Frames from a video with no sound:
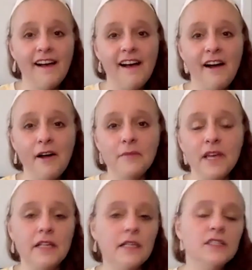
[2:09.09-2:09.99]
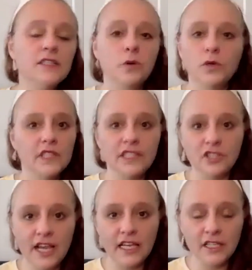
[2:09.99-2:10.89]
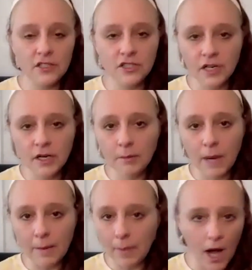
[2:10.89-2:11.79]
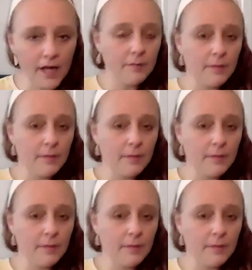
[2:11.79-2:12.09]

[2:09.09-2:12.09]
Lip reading: And it has totally changed my body,